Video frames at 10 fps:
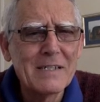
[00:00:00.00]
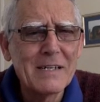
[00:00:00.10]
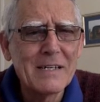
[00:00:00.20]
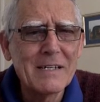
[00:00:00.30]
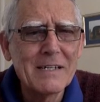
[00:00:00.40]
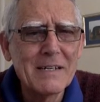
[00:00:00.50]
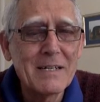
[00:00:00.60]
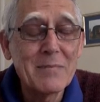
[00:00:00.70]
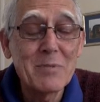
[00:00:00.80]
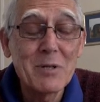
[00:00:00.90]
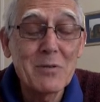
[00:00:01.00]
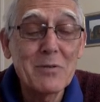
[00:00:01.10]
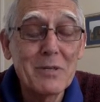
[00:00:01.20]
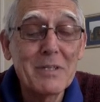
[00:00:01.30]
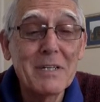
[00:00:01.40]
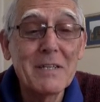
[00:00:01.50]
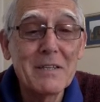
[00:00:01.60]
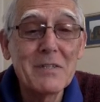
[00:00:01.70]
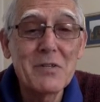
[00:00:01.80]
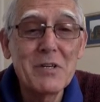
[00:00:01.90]
And I am told that in
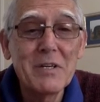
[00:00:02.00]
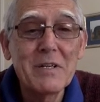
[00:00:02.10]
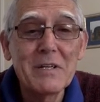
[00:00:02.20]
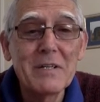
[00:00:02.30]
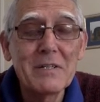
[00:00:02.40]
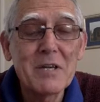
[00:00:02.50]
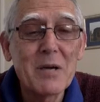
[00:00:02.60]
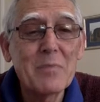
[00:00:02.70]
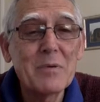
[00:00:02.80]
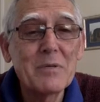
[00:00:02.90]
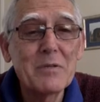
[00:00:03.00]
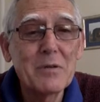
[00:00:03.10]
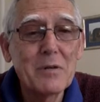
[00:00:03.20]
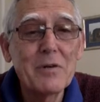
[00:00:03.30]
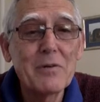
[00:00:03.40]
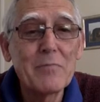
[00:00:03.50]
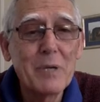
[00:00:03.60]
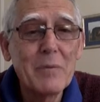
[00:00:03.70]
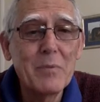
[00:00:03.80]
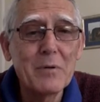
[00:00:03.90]
this year it has happened to a lot of
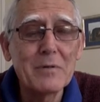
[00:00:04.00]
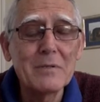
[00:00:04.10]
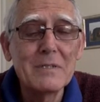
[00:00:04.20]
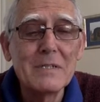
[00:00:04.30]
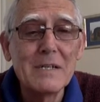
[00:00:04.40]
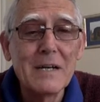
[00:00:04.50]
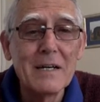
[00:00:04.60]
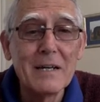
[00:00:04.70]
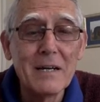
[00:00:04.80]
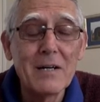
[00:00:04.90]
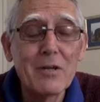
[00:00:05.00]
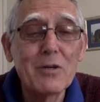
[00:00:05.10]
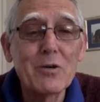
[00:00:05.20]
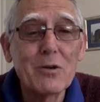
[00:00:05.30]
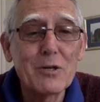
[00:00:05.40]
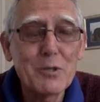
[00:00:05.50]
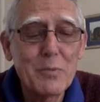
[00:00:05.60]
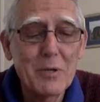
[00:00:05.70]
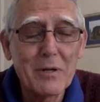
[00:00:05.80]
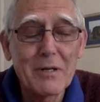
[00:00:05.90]
people. Uh, our local
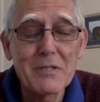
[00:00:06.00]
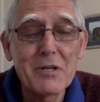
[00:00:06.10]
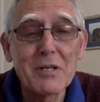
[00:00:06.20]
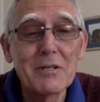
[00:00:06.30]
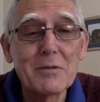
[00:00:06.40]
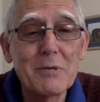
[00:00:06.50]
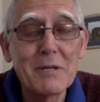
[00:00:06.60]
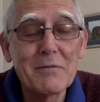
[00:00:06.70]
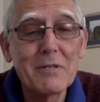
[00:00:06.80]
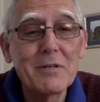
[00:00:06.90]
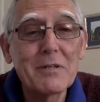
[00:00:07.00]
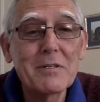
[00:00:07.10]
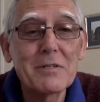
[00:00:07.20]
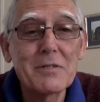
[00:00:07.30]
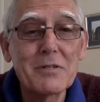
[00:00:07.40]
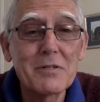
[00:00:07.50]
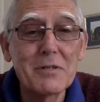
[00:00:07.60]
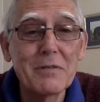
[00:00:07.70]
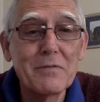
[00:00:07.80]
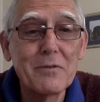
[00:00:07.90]
hospital, I was chatting to one of the doctors just a
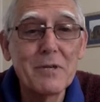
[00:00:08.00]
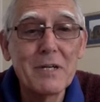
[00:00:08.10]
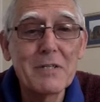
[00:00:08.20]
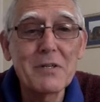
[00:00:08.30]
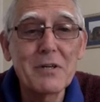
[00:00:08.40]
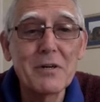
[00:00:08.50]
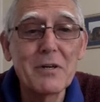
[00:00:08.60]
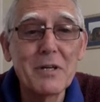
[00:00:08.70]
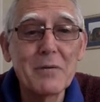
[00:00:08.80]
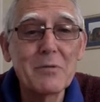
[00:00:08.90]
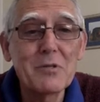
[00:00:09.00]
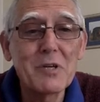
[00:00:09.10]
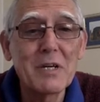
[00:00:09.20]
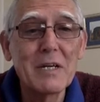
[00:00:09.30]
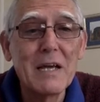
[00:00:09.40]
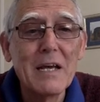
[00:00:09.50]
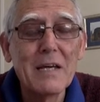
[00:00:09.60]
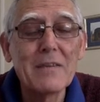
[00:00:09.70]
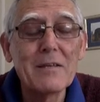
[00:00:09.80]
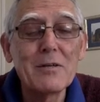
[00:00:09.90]
few days ago, and he was saying
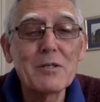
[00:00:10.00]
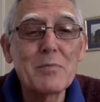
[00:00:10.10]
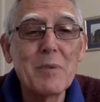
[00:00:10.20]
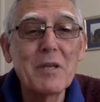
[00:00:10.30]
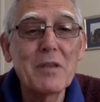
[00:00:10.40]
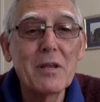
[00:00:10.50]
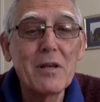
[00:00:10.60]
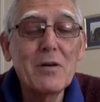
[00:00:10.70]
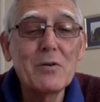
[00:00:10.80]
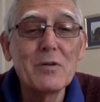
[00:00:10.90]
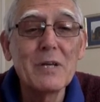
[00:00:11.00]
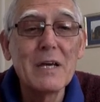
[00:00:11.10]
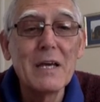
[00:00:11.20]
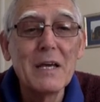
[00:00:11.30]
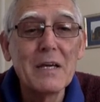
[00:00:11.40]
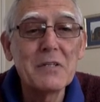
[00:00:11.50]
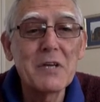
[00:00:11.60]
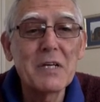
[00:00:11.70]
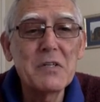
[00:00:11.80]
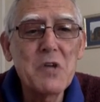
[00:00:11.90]
in the last month alone, he has
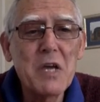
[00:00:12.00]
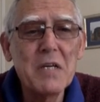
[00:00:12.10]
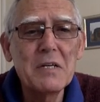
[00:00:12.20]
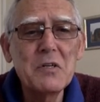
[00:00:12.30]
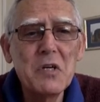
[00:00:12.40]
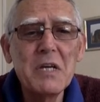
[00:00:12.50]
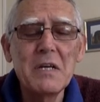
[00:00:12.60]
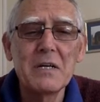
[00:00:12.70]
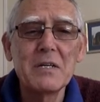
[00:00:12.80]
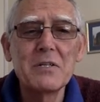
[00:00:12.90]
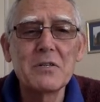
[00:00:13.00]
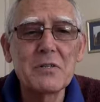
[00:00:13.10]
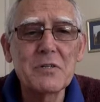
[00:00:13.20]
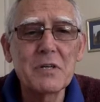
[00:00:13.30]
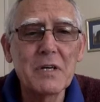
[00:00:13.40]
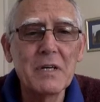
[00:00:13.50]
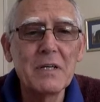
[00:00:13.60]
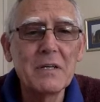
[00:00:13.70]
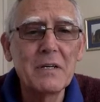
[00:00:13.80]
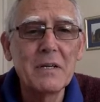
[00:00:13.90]
had 10 teenagers
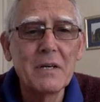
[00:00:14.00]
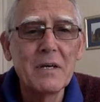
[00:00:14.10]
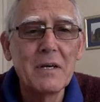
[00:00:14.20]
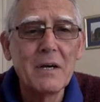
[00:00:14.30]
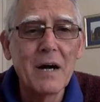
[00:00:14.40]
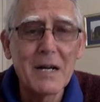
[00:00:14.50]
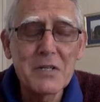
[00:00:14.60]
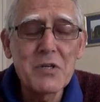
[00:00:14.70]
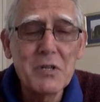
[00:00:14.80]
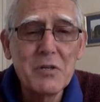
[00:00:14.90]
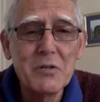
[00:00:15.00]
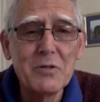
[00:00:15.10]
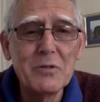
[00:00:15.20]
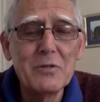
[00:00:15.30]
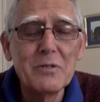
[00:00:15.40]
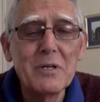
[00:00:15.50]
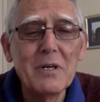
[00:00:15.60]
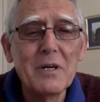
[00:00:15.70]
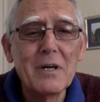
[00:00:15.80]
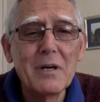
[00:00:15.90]
in ICU
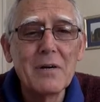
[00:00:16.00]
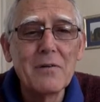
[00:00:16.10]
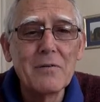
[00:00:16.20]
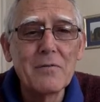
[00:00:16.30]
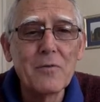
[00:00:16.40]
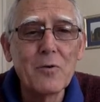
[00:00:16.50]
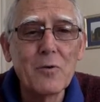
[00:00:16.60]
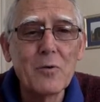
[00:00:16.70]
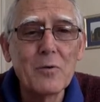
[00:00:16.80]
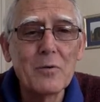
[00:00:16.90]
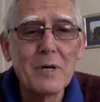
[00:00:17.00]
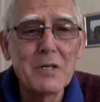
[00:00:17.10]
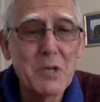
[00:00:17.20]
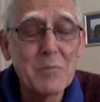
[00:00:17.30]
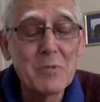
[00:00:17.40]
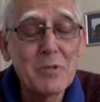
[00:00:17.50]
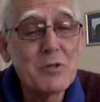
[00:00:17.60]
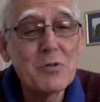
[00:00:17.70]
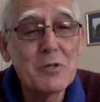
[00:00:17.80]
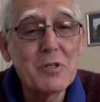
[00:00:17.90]
for attempted
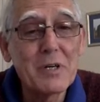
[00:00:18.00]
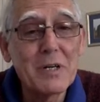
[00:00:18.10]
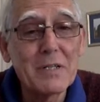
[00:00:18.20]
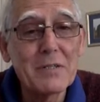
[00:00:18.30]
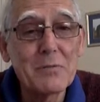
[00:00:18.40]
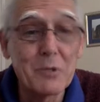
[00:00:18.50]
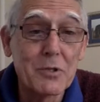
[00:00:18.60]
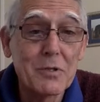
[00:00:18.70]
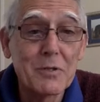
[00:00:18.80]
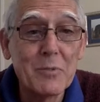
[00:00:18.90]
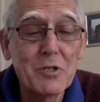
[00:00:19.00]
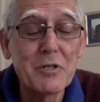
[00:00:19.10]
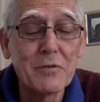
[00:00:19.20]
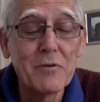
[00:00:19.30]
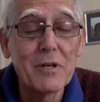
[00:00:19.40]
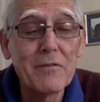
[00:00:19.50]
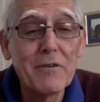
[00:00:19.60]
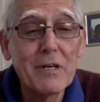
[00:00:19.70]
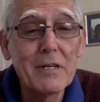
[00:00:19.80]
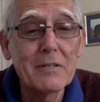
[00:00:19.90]
suicides, which mercifully
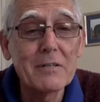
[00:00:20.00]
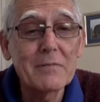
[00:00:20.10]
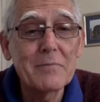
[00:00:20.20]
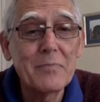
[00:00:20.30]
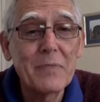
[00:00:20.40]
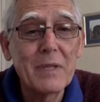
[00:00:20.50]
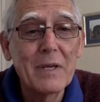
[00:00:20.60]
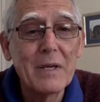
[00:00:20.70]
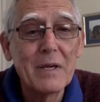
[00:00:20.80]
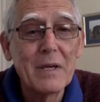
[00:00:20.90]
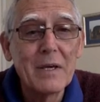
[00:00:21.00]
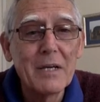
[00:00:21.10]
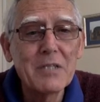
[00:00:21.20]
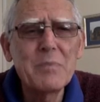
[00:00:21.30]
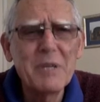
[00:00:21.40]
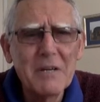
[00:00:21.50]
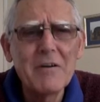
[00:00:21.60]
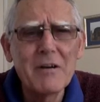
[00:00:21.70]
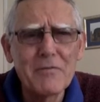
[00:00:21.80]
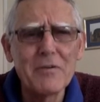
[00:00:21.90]
failed. It's been a
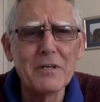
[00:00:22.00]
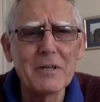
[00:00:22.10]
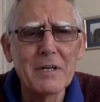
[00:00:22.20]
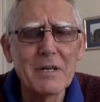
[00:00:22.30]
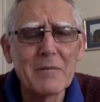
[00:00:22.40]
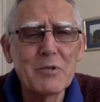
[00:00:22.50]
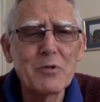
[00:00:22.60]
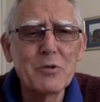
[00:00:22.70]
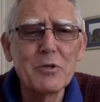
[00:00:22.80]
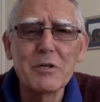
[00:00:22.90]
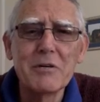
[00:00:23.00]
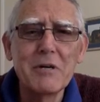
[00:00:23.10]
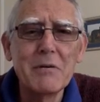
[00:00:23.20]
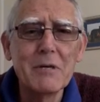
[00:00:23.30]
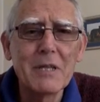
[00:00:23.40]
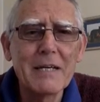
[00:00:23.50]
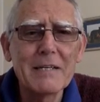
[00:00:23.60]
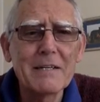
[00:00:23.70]
rough year, and I'm sure you agree with that.